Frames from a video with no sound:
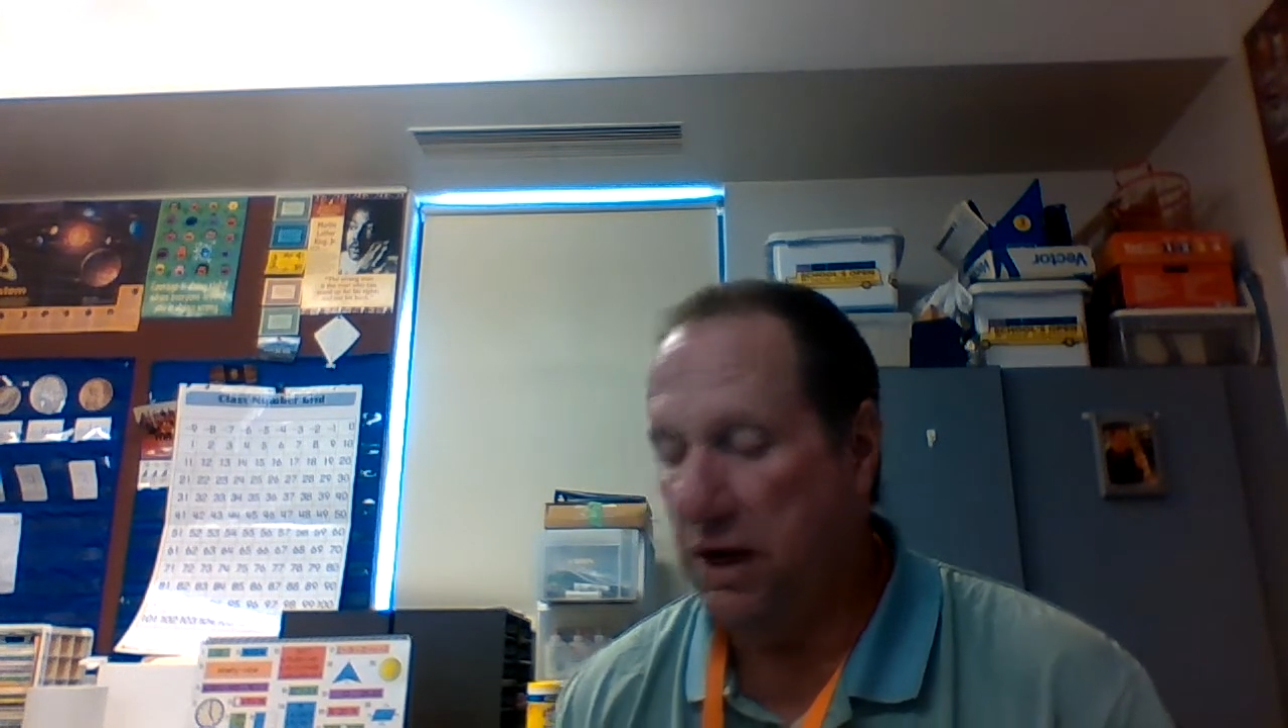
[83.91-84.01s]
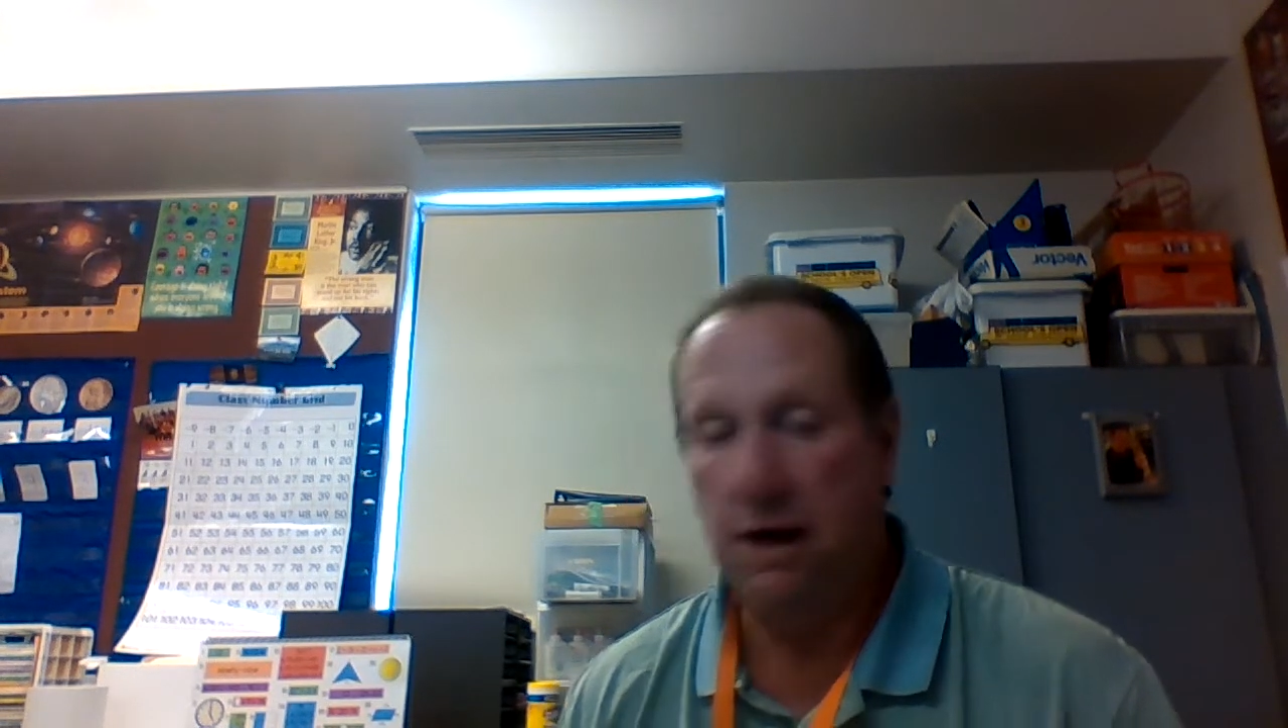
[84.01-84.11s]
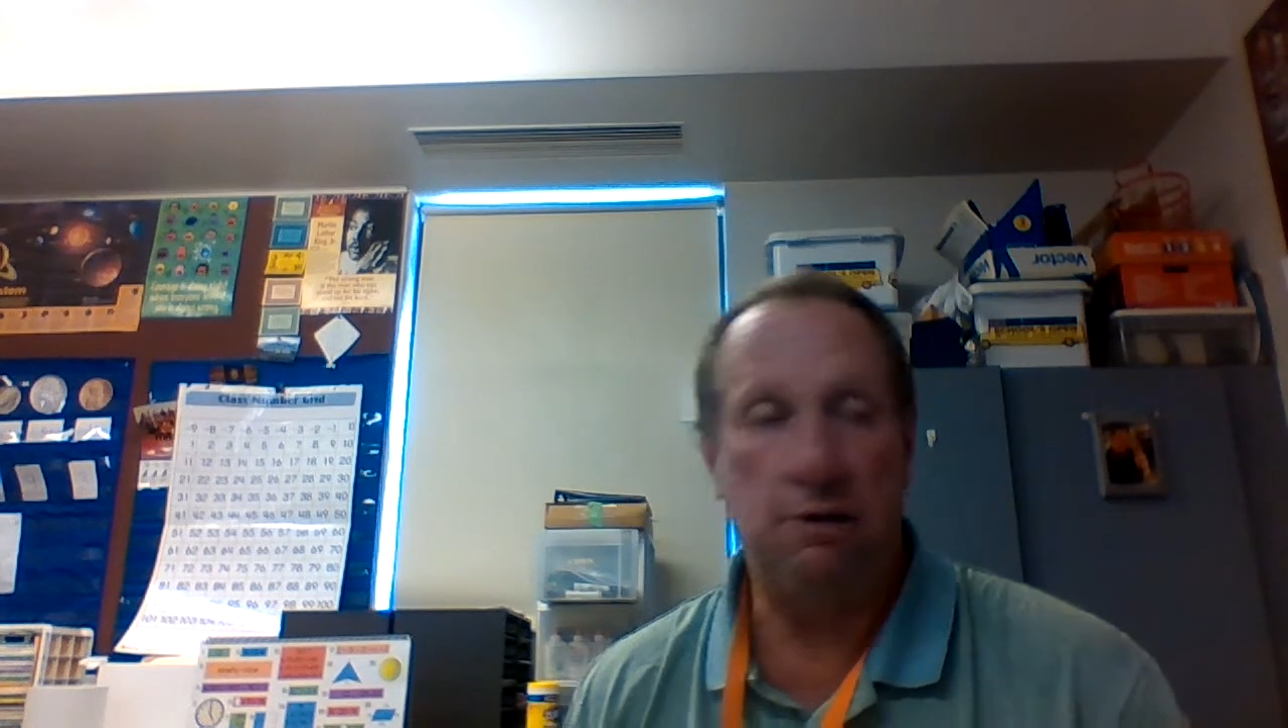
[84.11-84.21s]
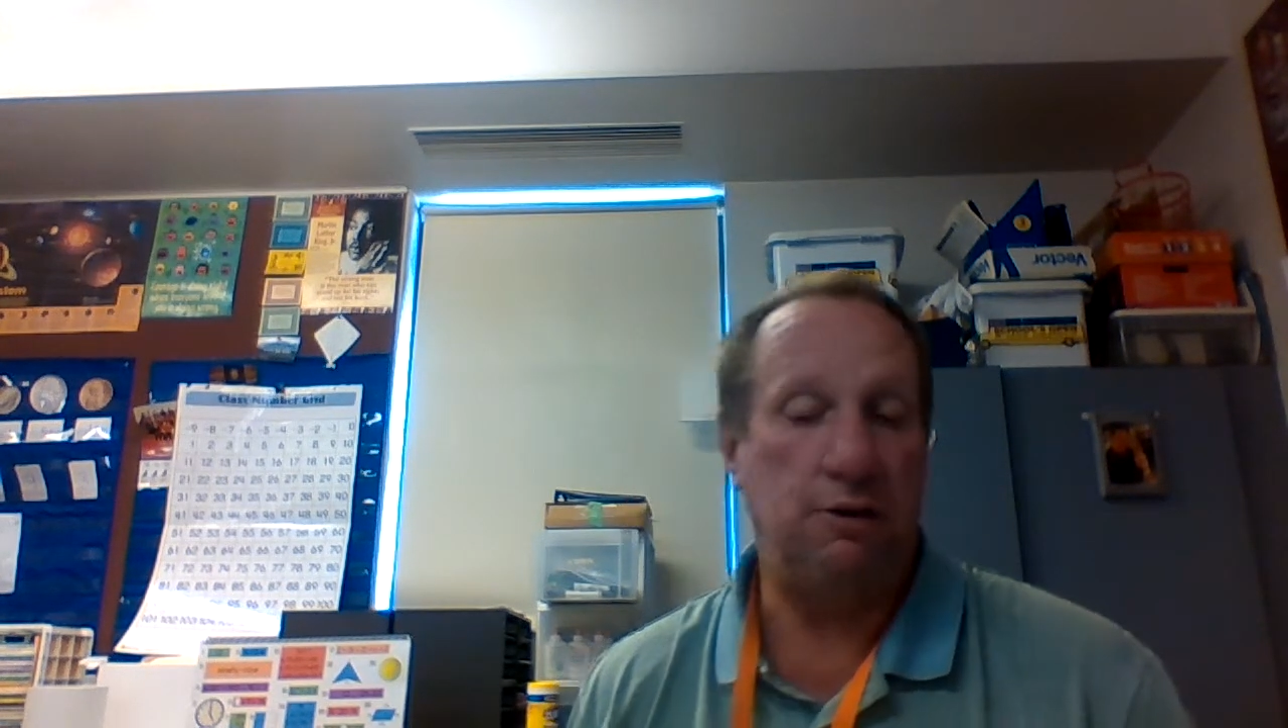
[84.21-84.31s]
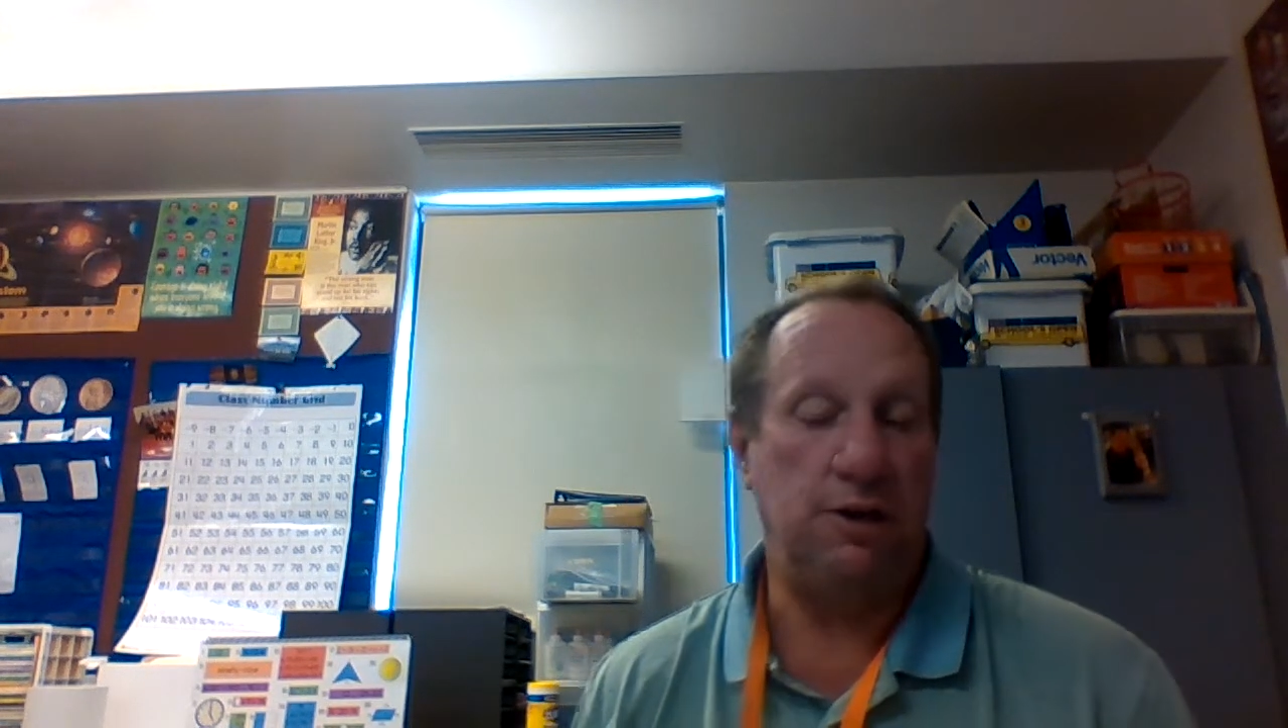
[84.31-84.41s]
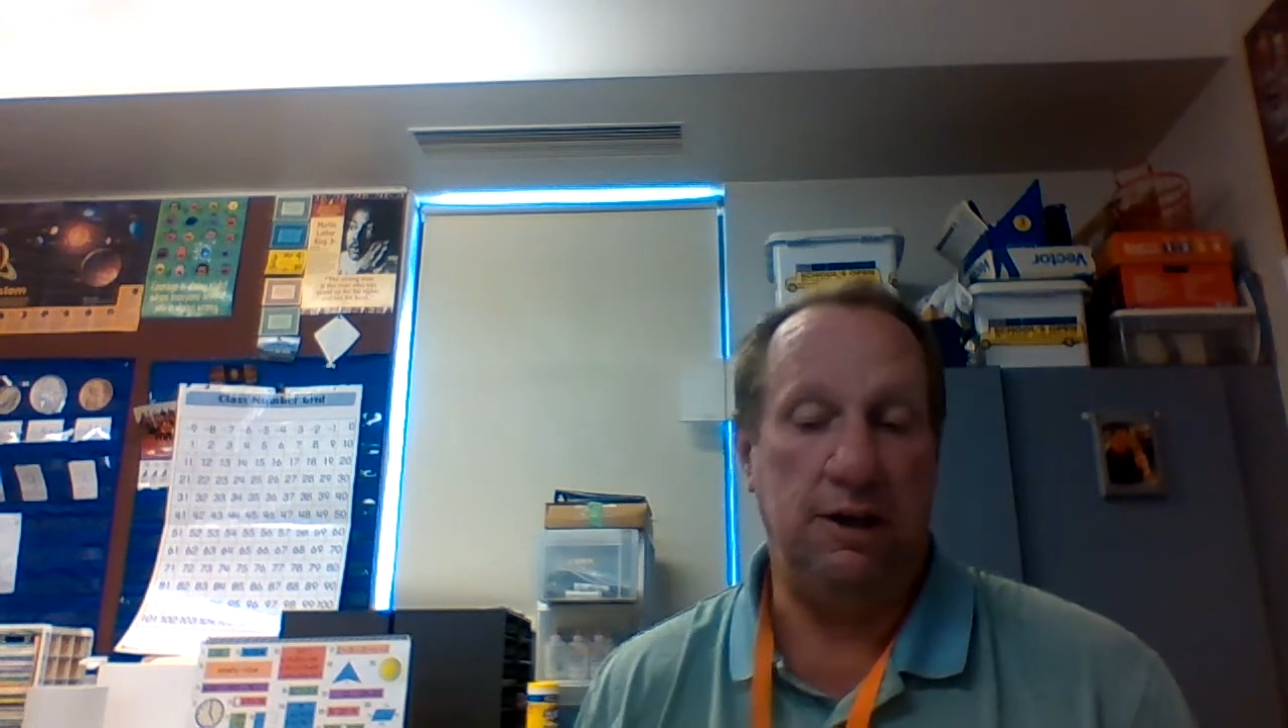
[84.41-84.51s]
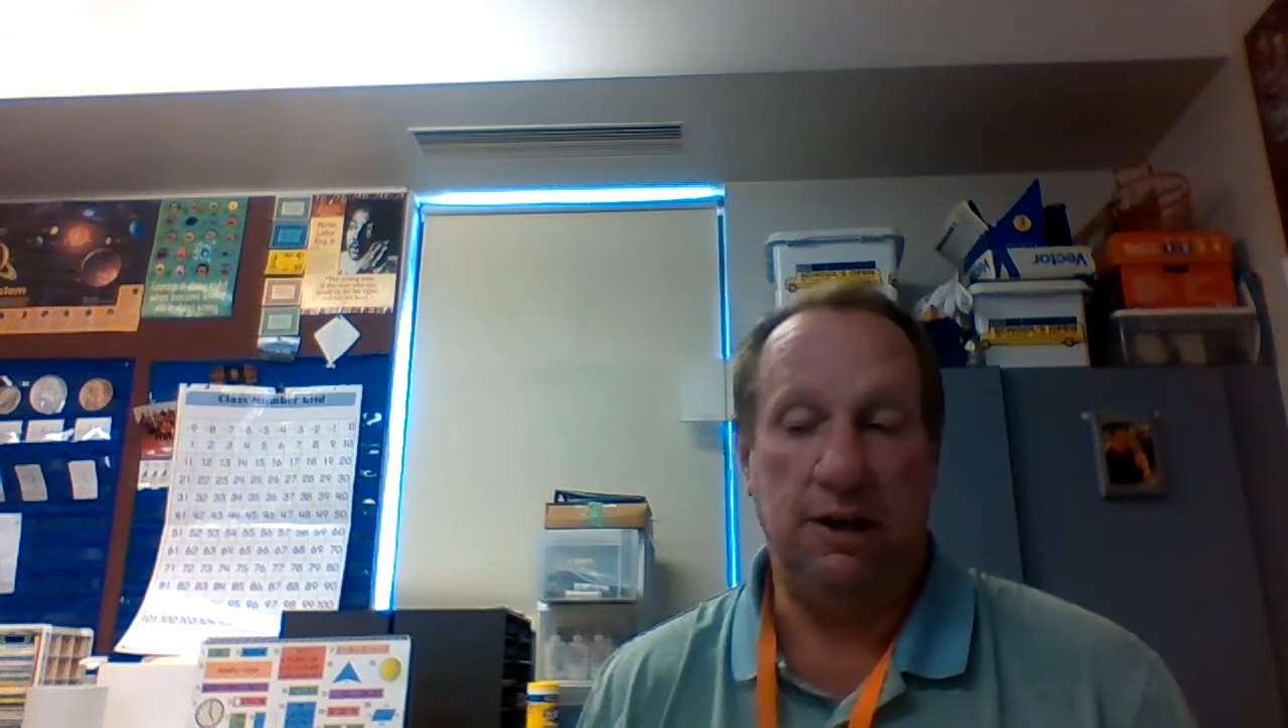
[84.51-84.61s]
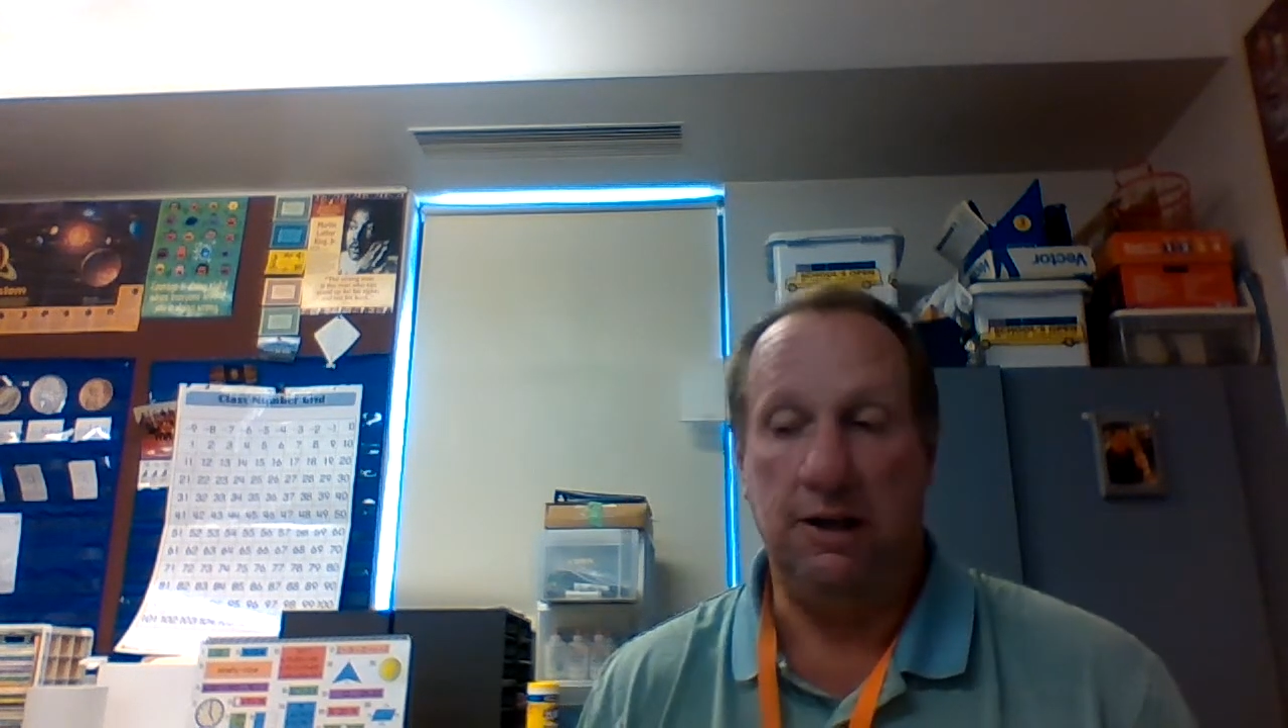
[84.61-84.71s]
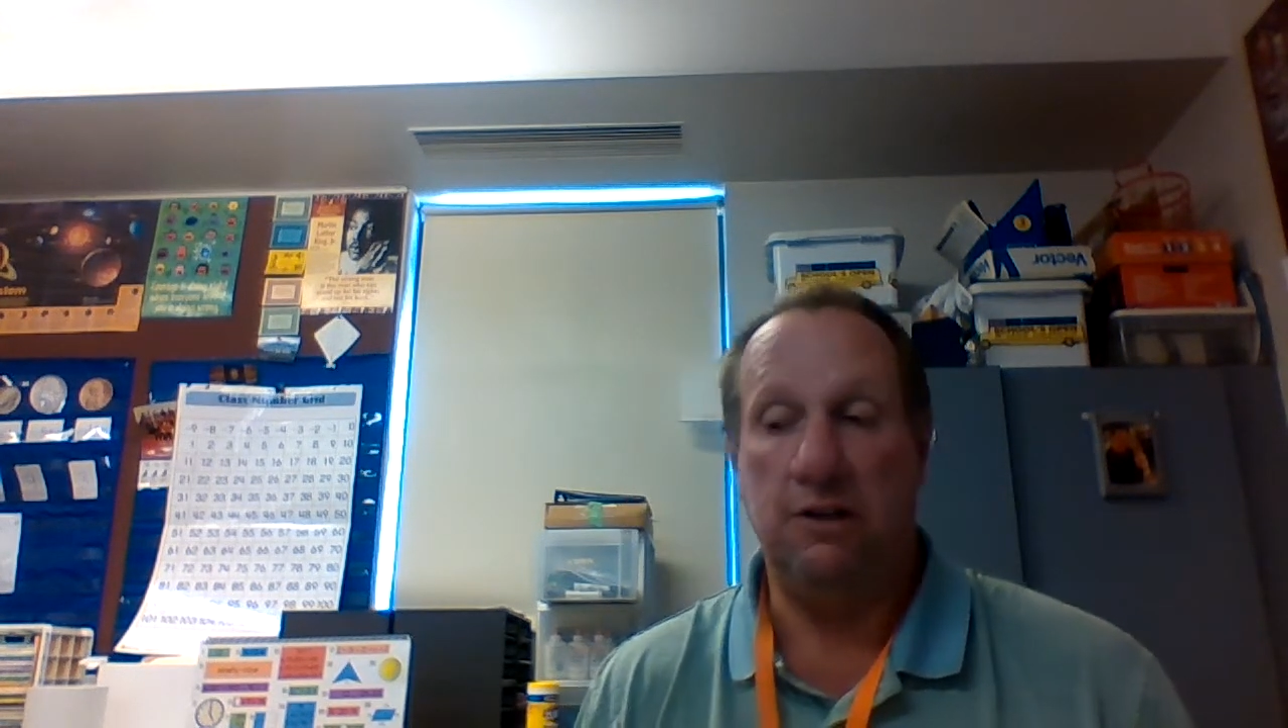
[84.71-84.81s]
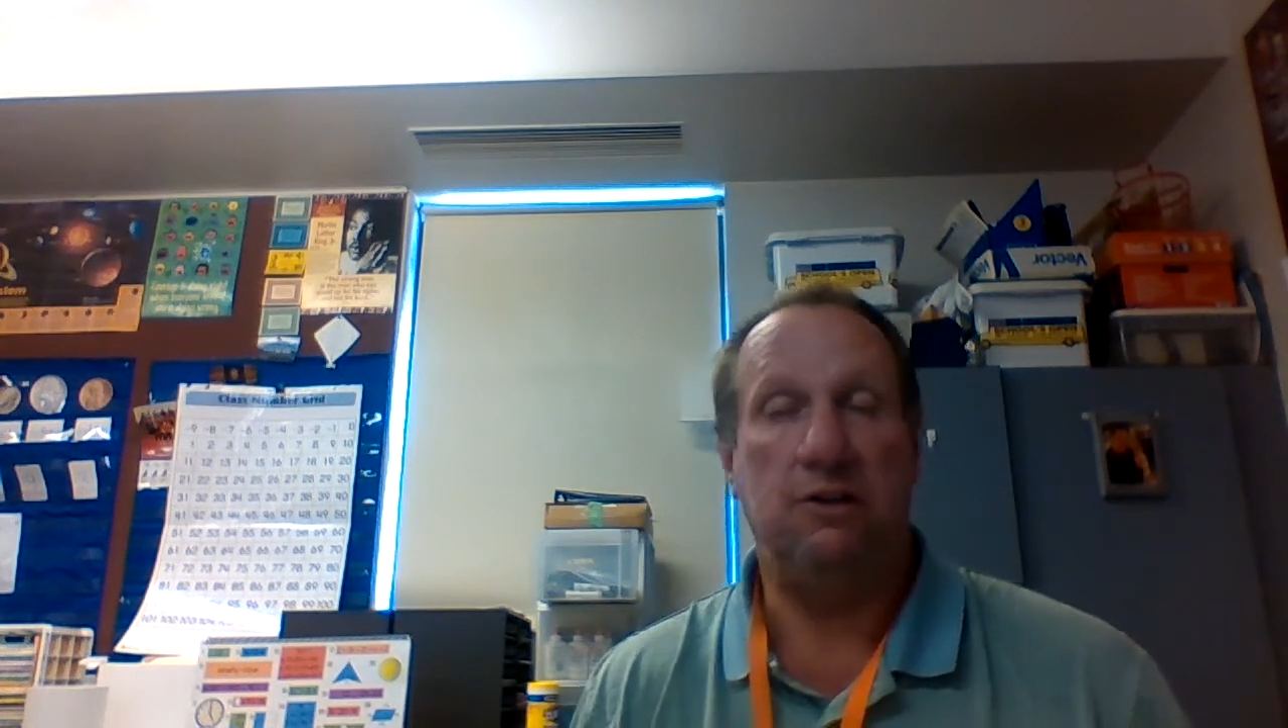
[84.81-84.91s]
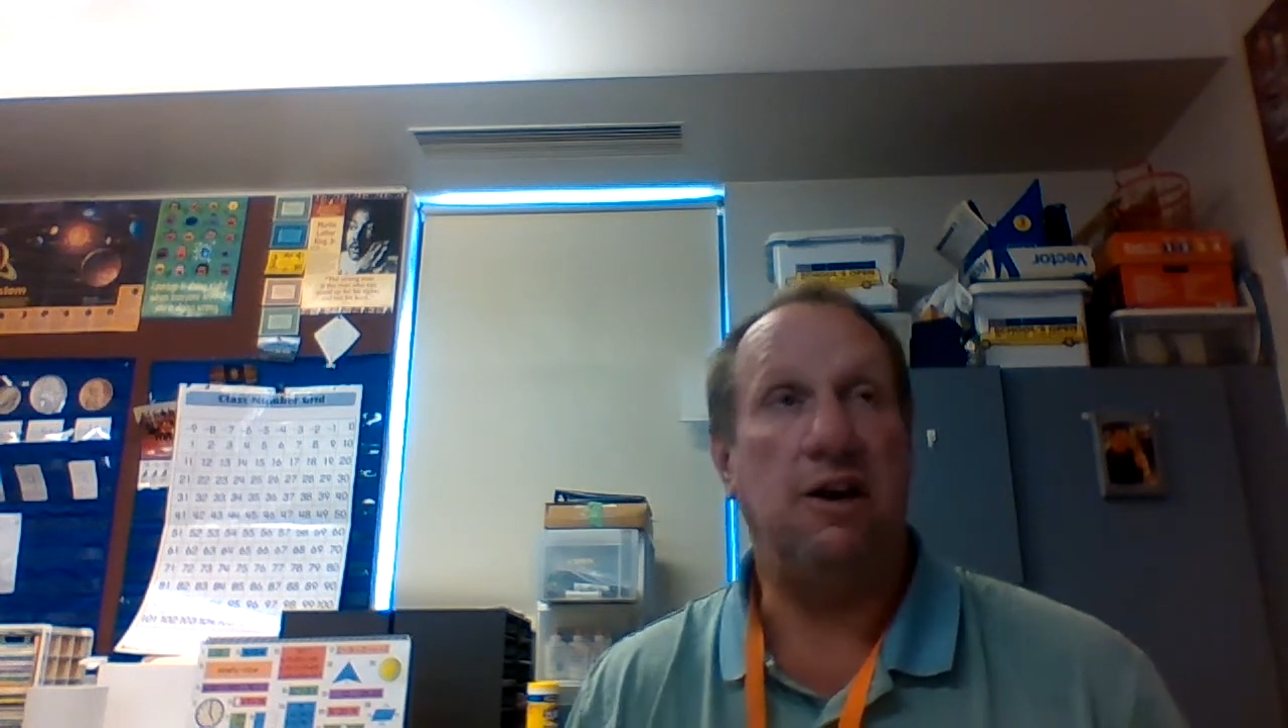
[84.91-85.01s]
other thing is,